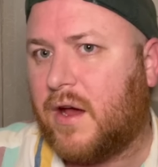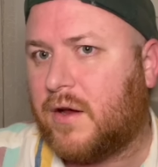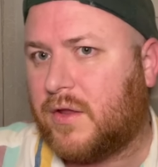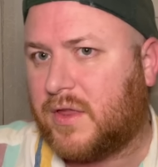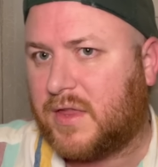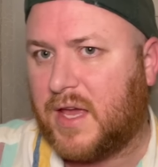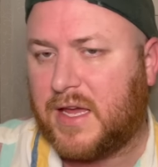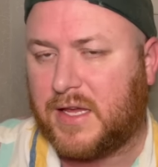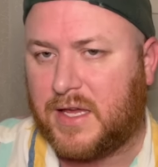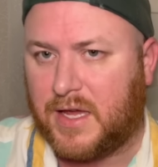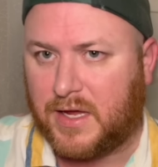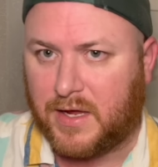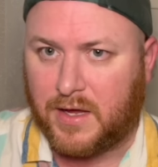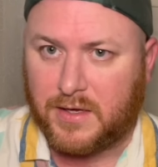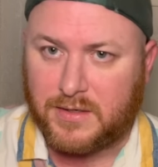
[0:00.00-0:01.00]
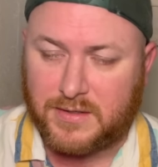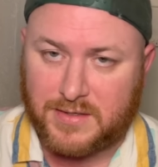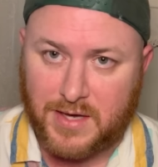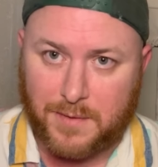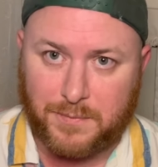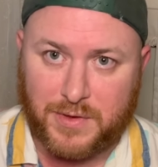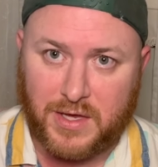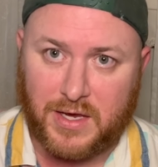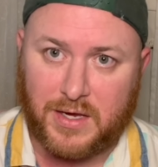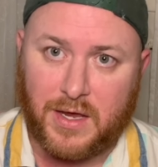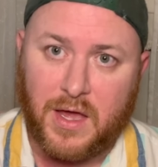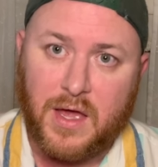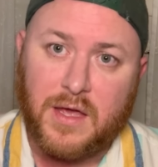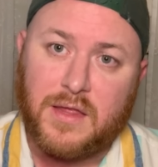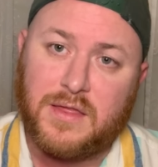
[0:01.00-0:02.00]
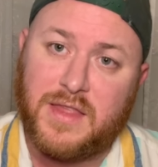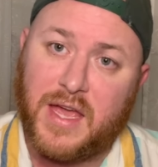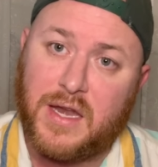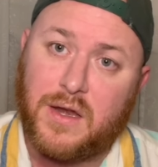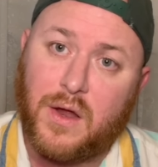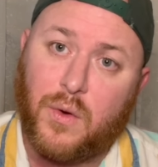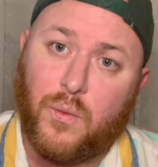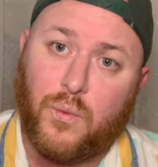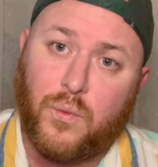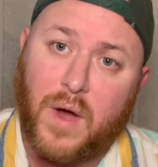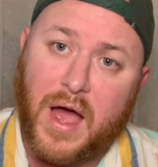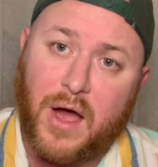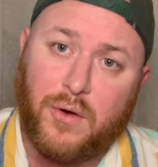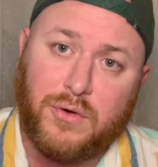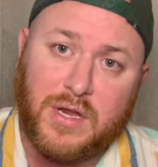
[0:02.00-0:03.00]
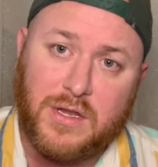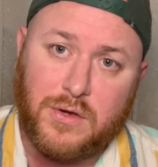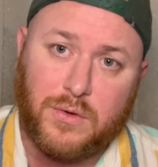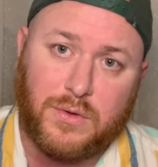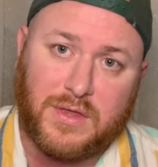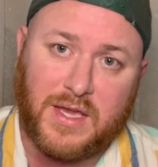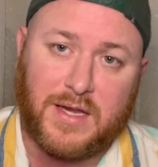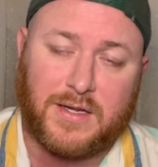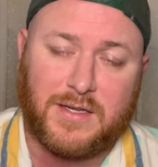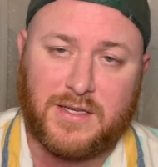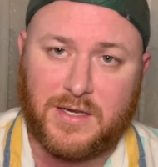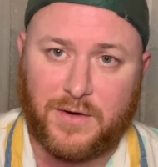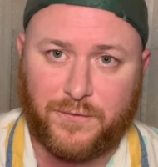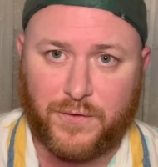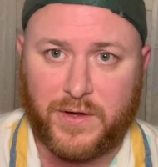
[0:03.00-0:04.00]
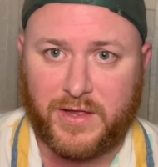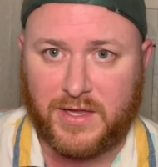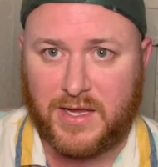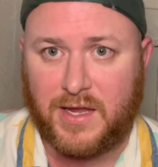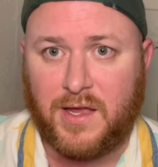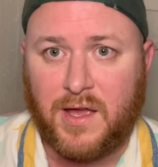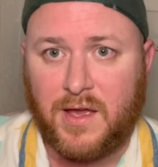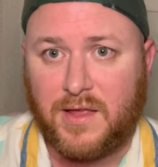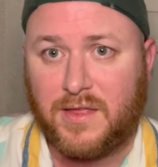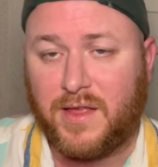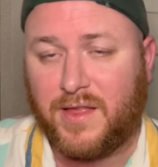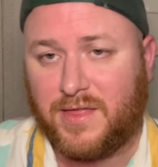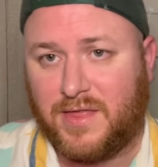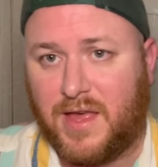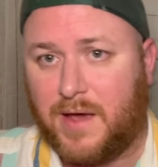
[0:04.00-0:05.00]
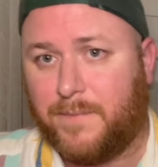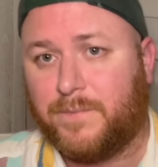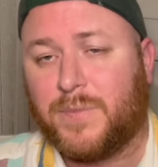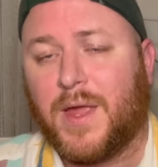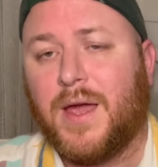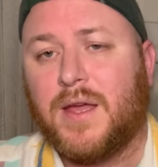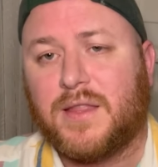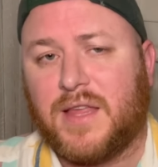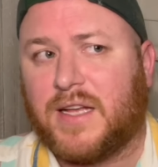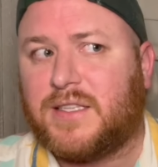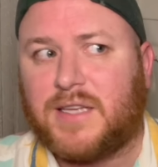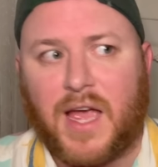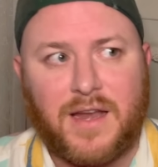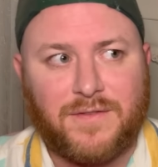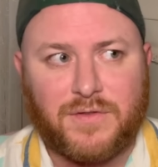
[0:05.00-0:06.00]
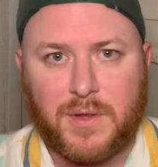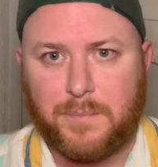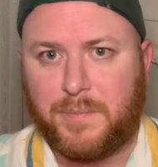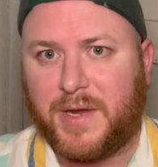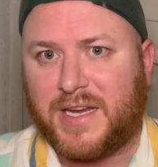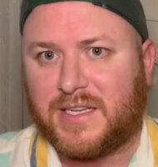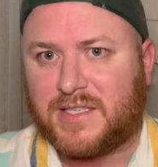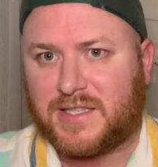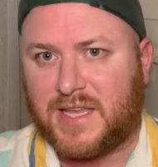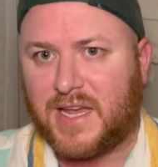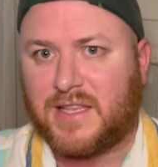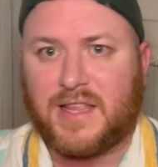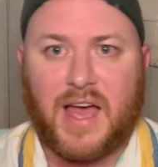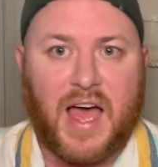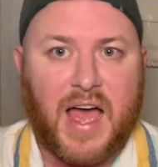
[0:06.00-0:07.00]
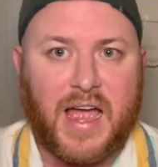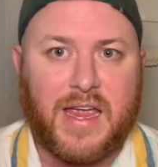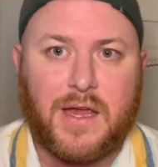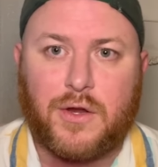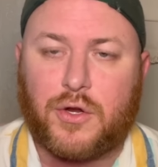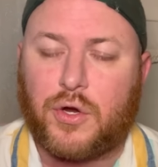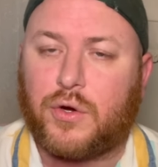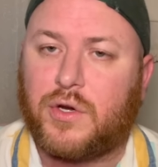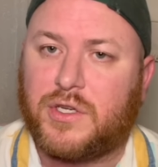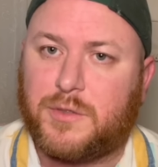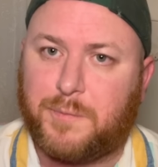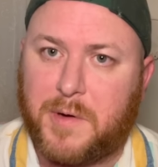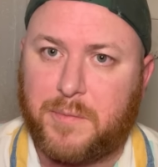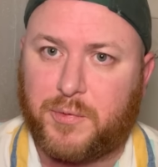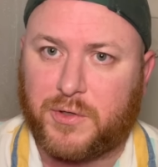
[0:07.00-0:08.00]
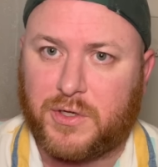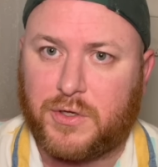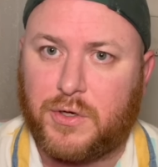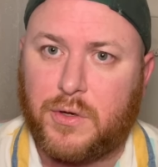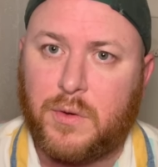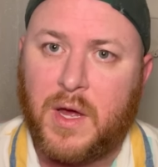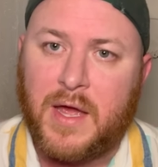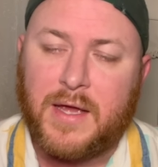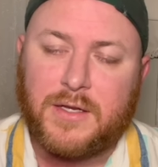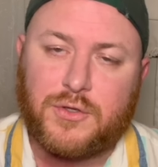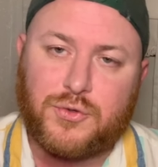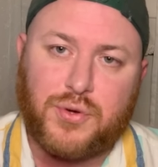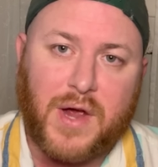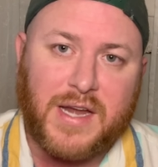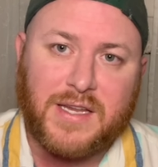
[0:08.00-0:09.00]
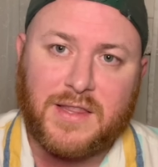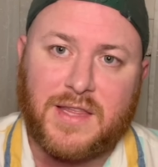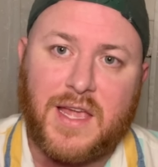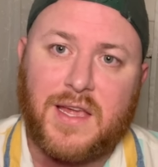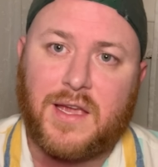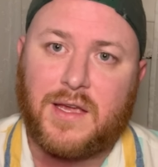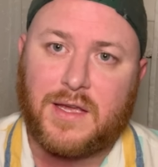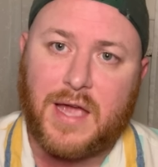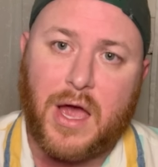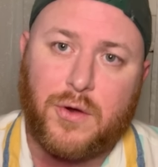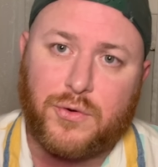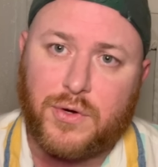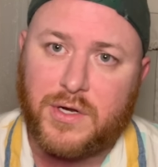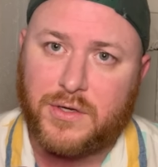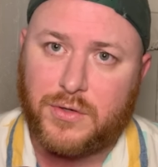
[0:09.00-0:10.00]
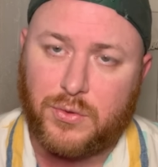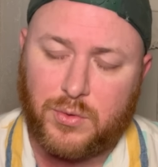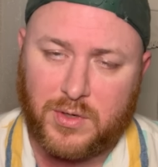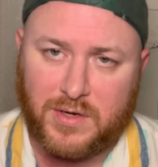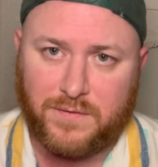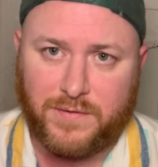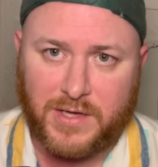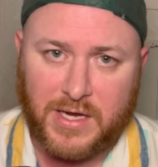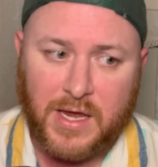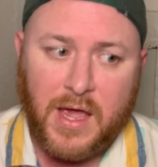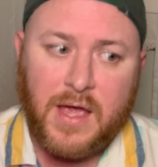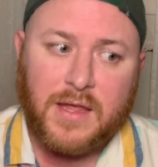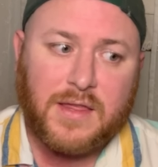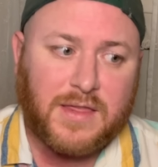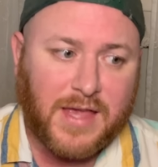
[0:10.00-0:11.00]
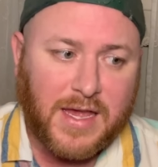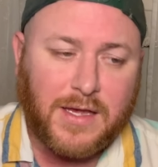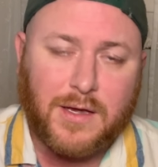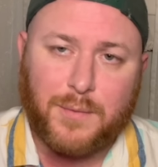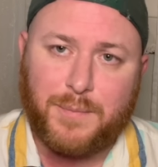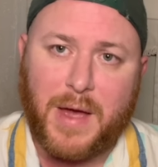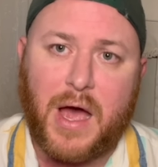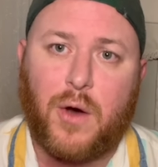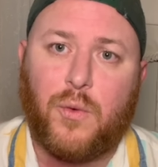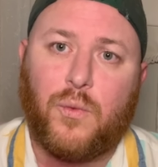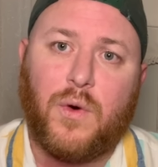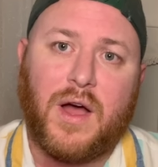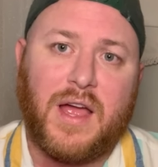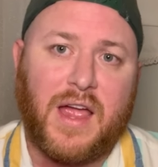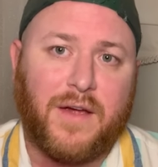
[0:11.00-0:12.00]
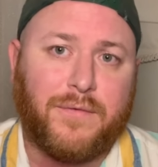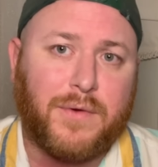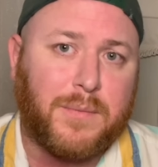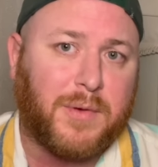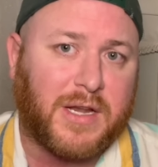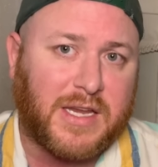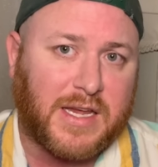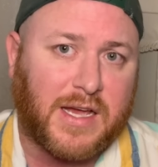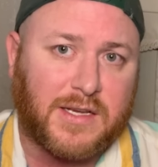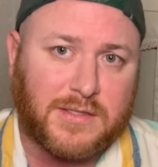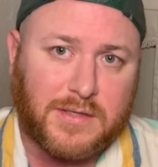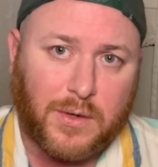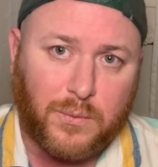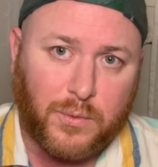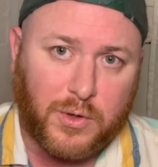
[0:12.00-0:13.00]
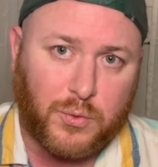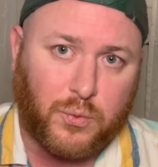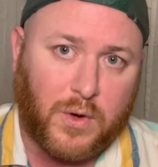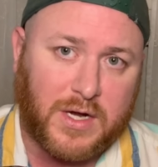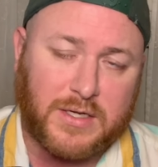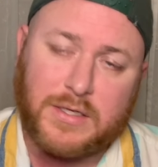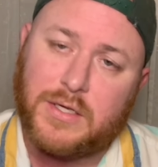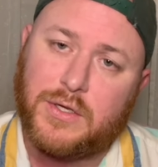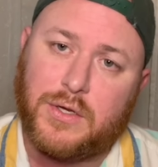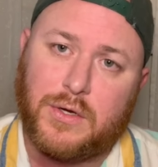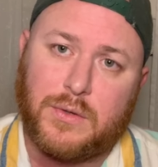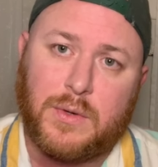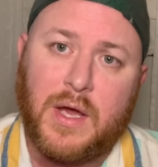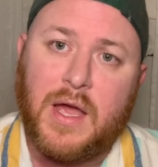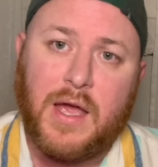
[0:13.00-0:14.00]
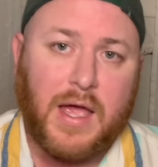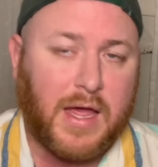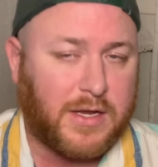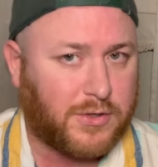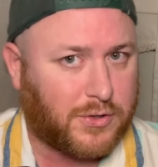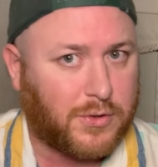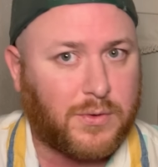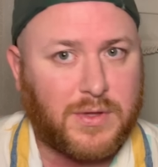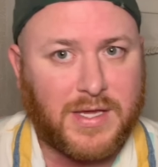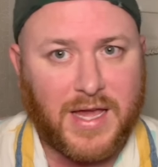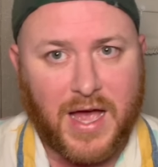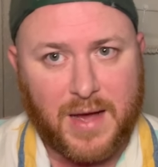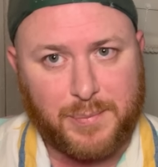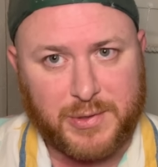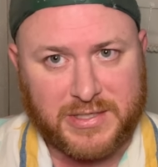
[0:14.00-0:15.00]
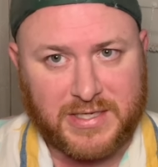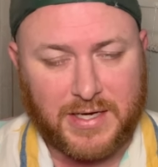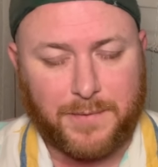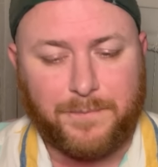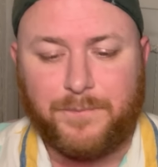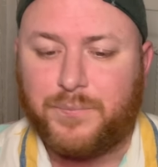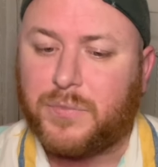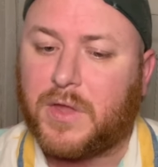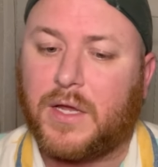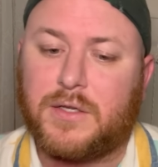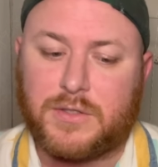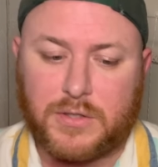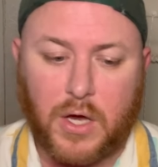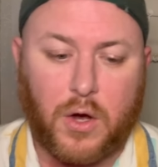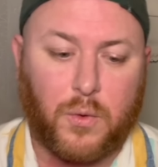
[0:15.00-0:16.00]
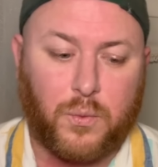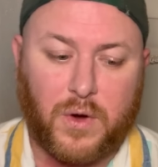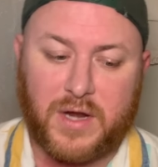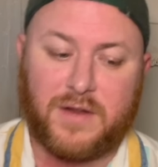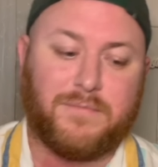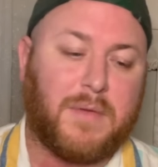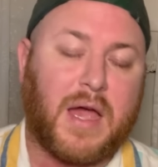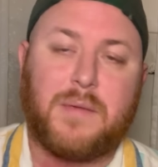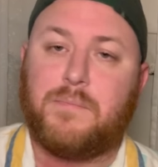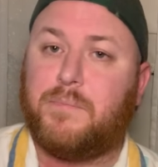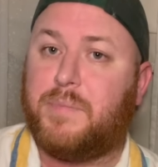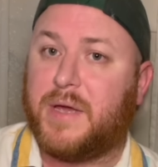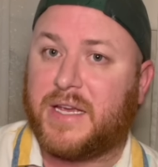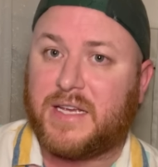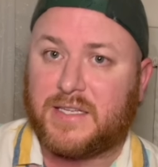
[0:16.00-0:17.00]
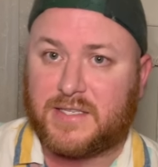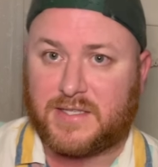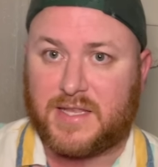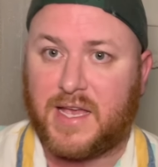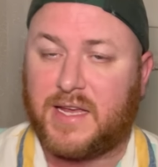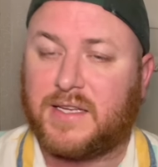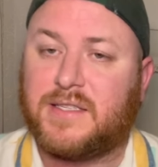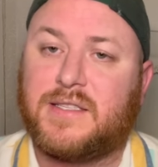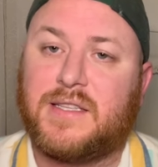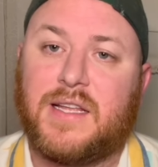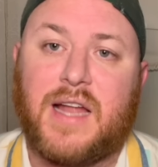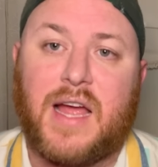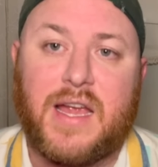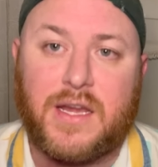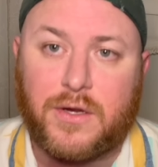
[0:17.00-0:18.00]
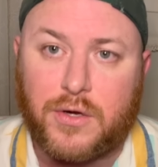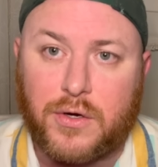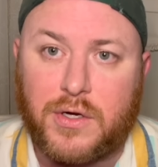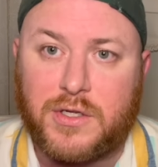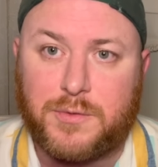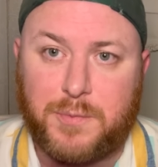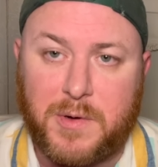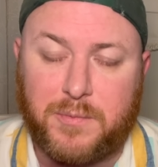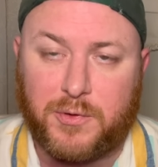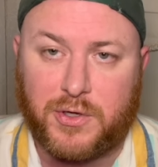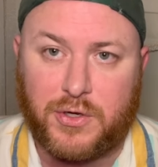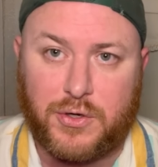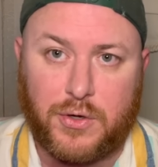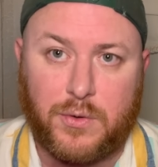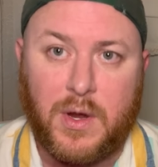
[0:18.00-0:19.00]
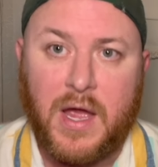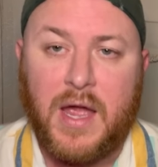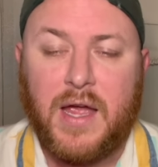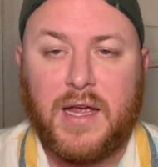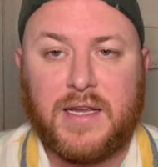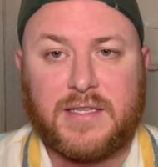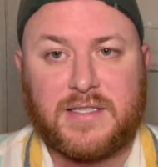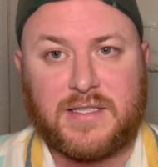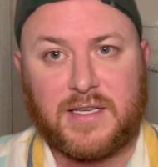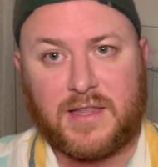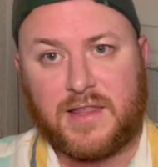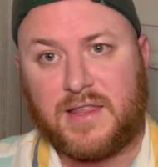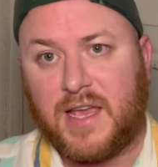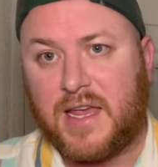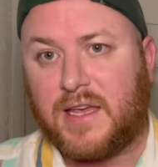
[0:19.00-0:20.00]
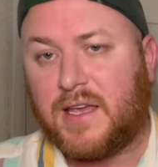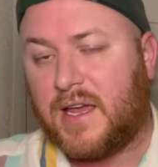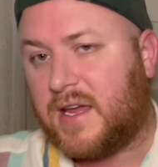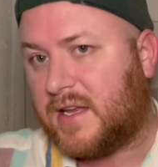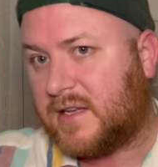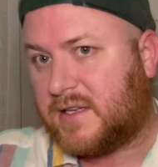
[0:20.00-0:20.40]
thinking something, then how can you think differently than them? That's kind of the biggest thing that I encourage people to do, is try to think counterintuitively. Think about what everybody else would want to do and do the opposite. So one of my biggest things that I encourage people to do is to think in